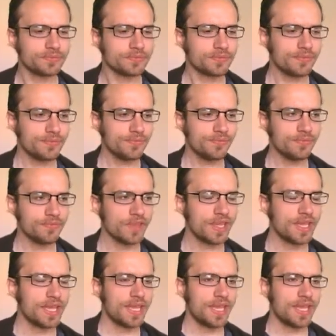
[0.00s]

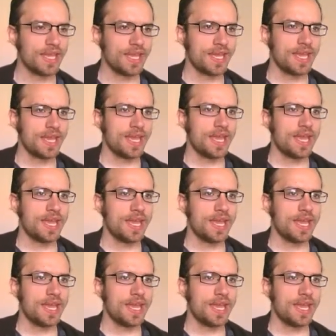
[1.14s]
No one is speaking in this clip.